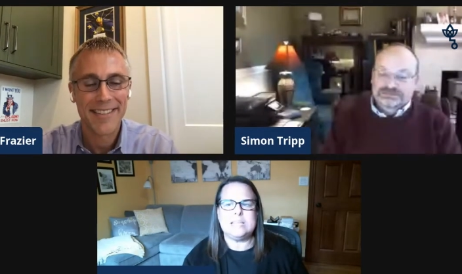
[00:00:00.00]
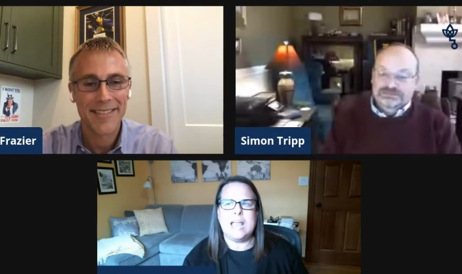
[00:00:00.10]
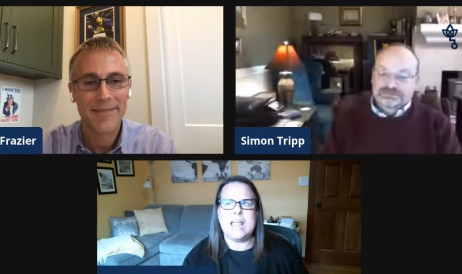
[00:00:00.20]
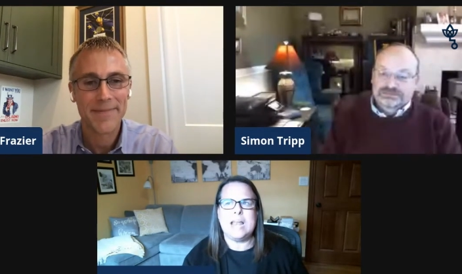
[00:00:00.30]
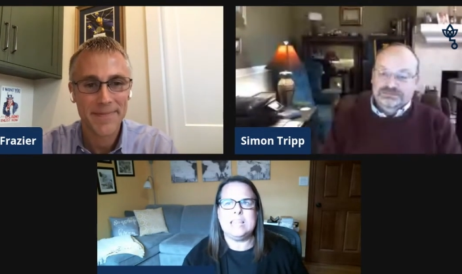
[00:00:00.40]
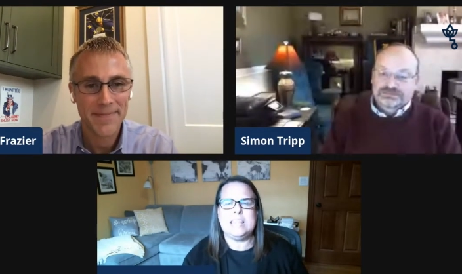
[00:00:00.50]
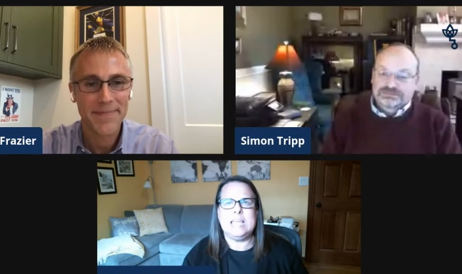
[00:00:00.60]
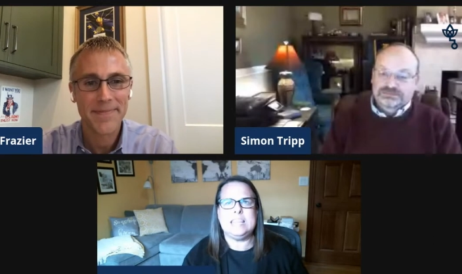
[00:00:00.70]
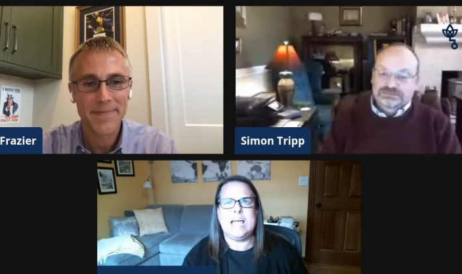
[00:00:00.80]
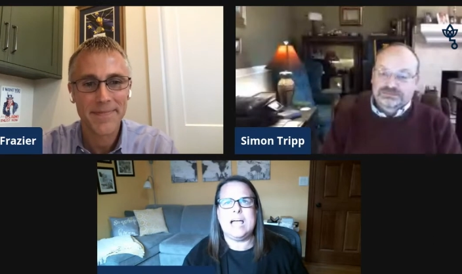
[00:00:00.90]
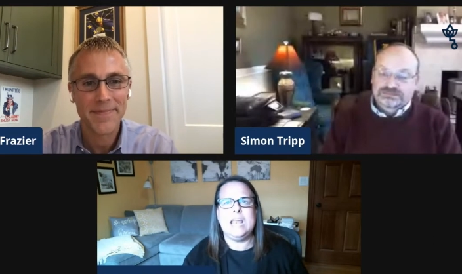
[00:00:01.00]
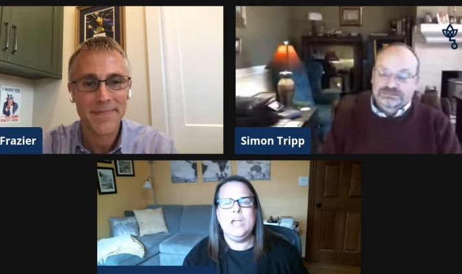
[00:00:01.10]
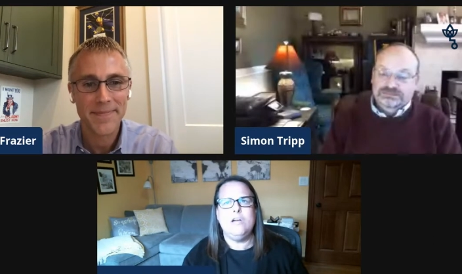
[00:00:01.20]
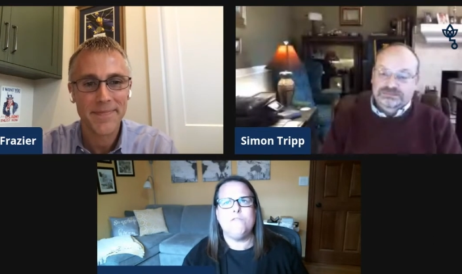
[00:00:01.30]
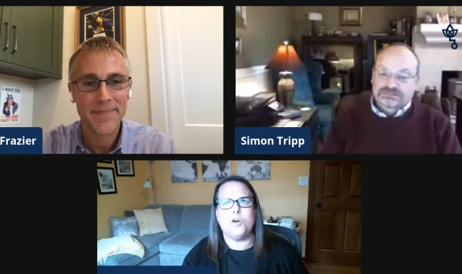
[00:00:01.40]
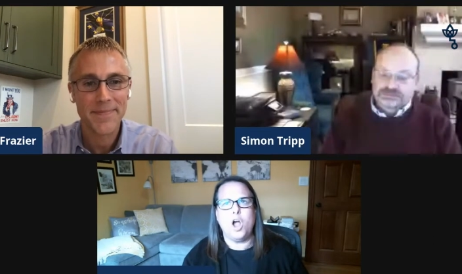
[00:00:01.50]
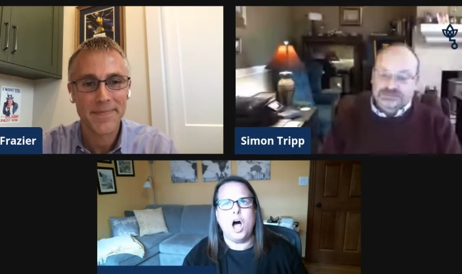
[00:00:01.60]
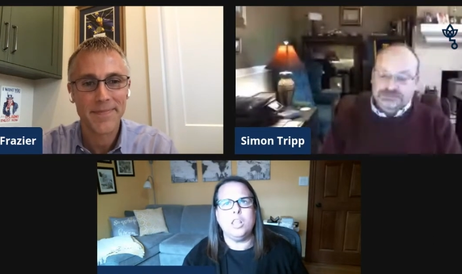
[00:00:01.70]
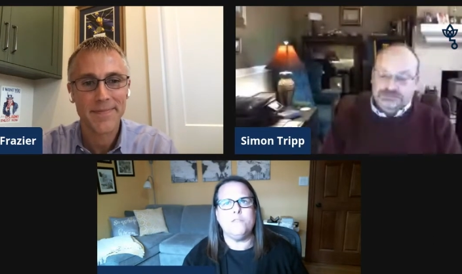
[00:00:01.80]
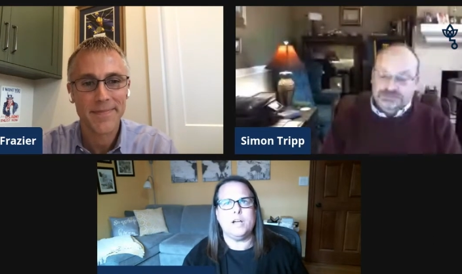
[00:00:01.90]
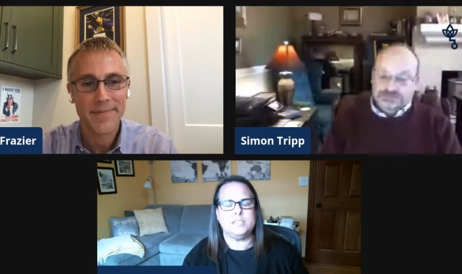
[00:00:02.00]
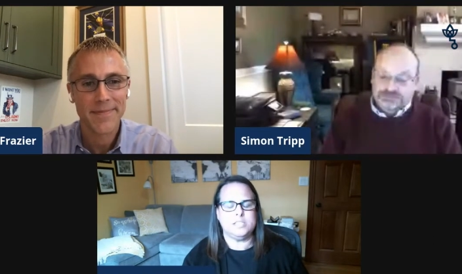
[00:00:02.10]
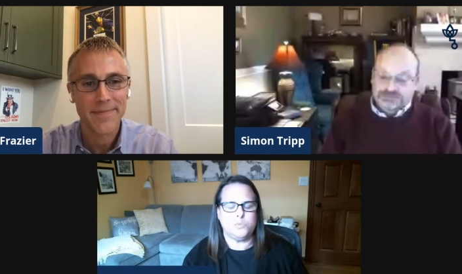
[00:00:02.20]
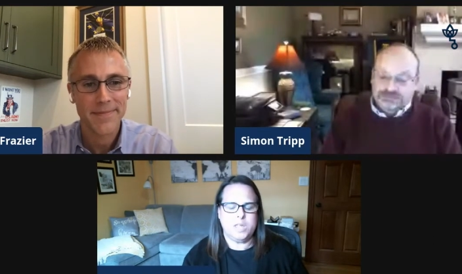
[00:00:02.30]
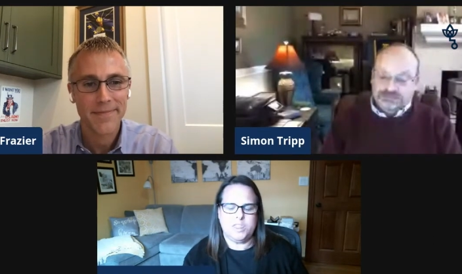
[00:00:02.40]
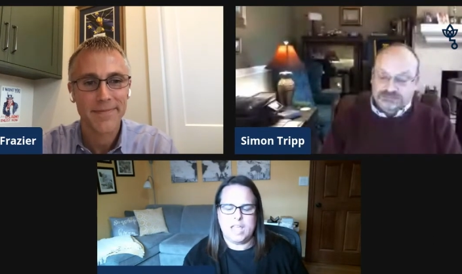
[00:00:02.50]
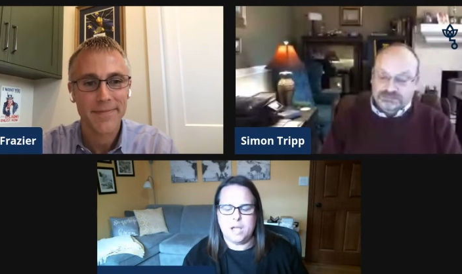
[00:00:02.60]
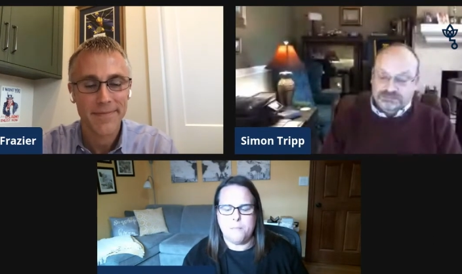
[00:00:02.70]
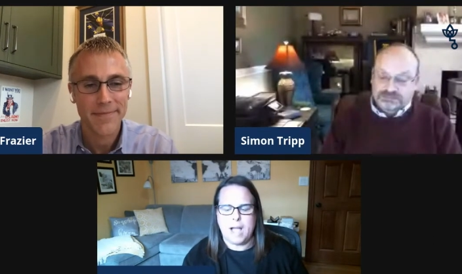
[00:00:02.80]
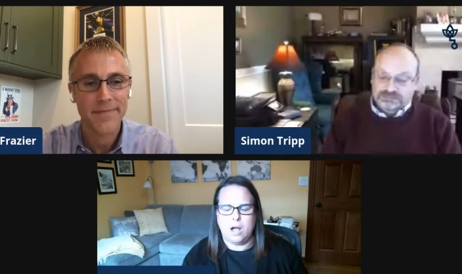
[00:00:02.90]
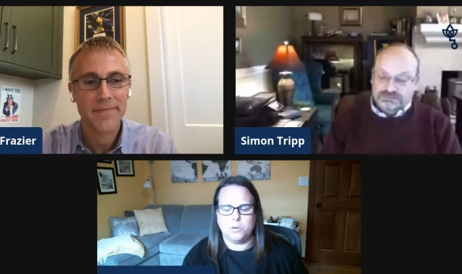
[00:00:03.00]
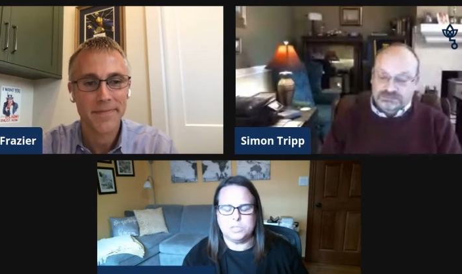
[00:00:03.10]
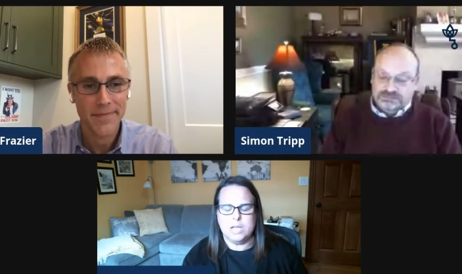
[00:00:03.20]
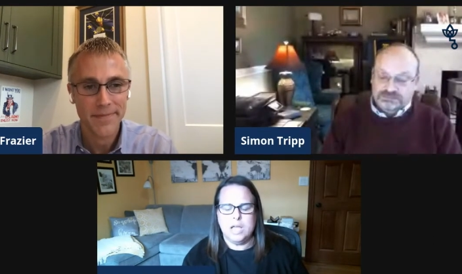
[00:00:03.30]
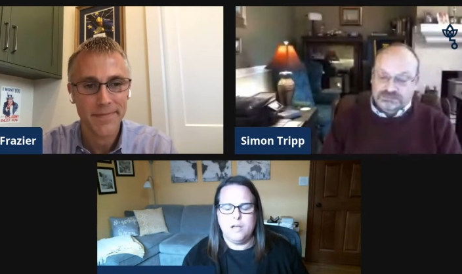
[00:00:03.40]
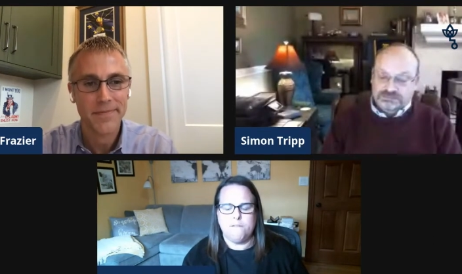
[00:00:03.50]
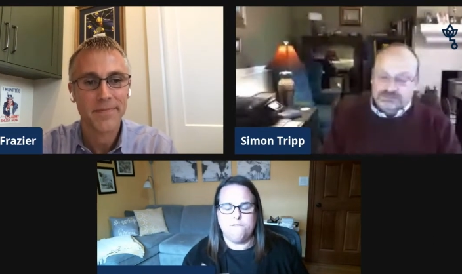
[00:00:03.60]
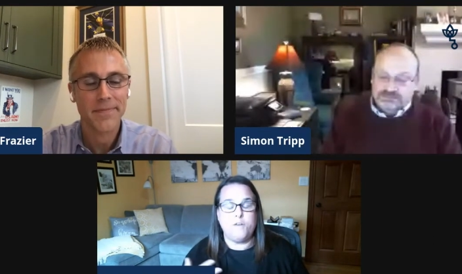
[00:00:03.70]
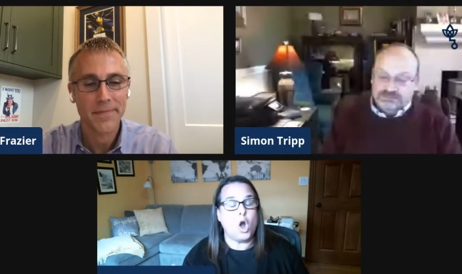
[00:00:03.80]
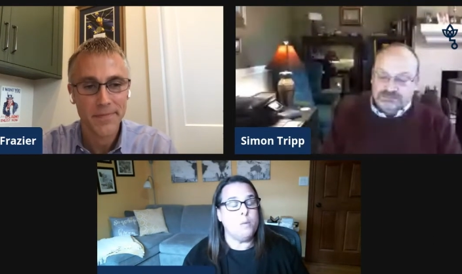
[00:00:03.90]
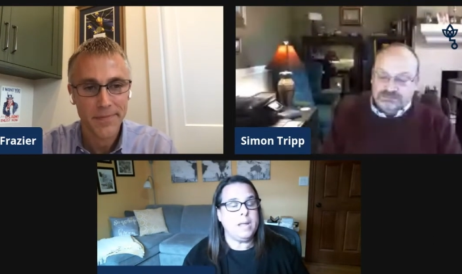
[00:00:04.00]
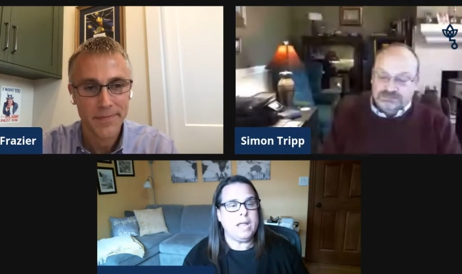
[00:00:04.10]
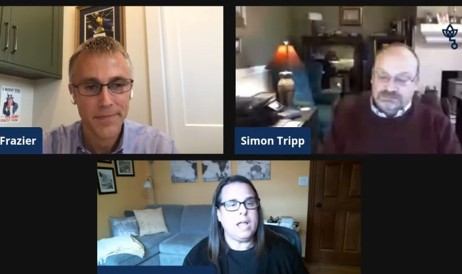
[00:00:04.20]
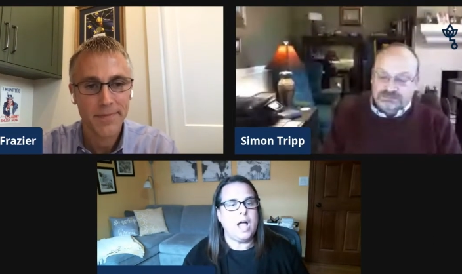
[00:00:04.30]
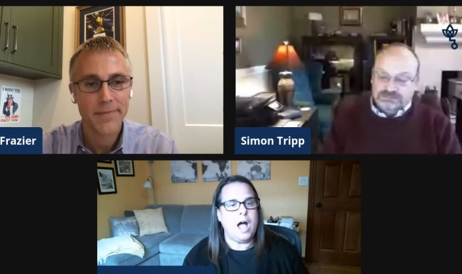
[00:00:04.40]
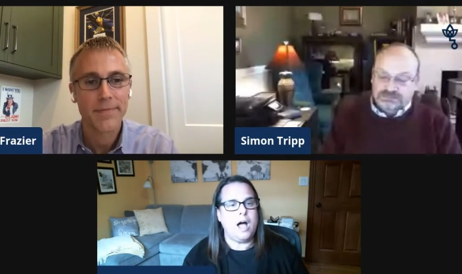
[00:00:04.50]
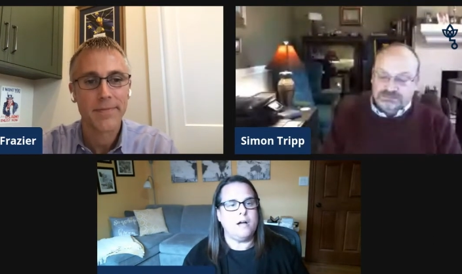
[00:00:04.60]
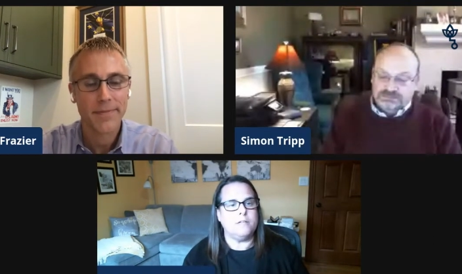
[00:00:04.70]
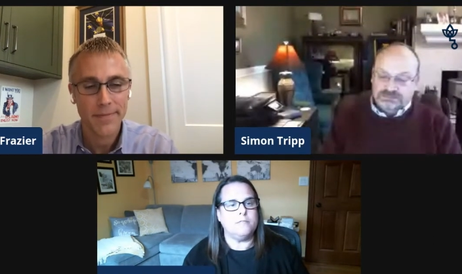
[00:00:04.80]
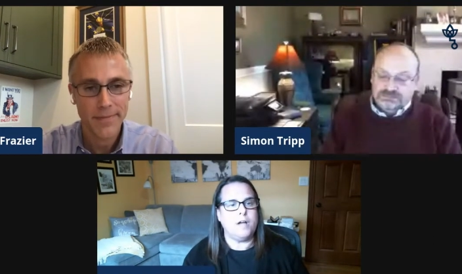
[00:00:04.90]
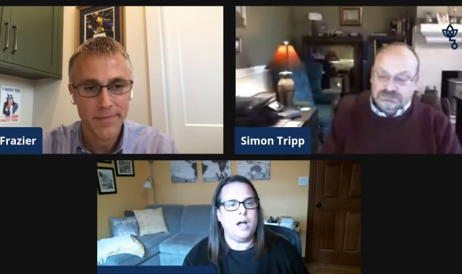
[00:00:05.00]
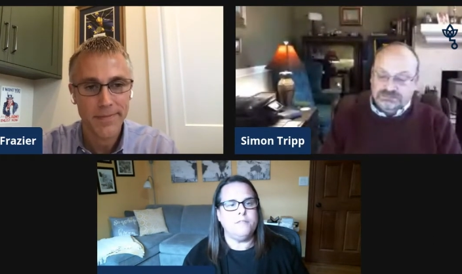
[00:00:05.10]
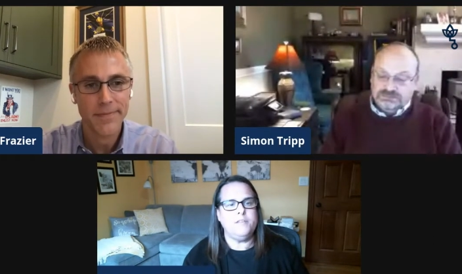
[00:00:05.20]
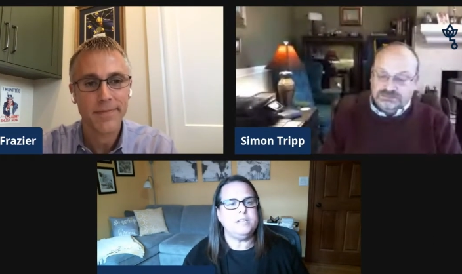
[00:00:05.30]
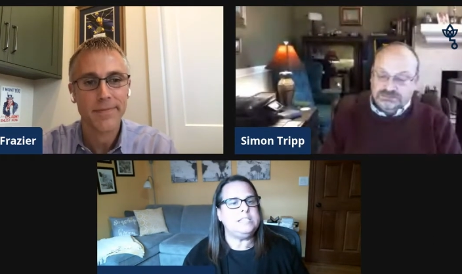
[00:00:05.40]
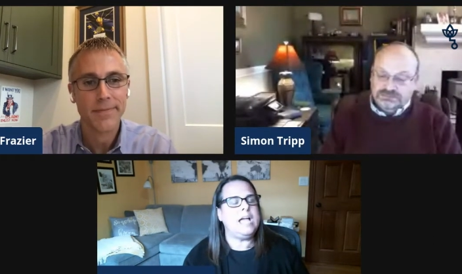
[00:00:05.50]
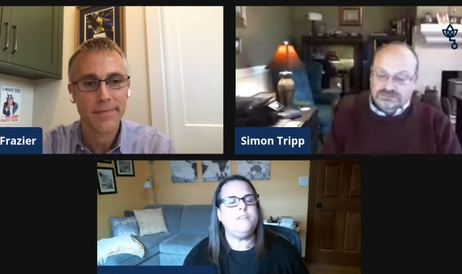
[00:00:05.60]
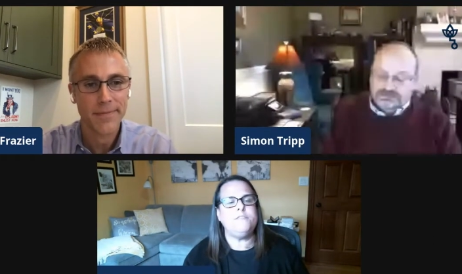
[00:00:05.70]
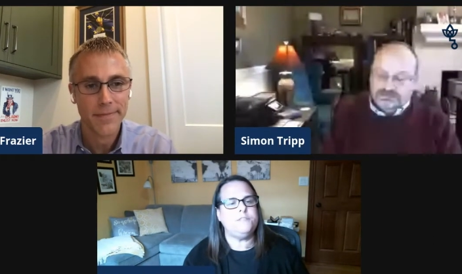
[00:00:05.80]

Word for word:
Speaker 1: And, and I think that for all of us, as we think about farming of, of even 10,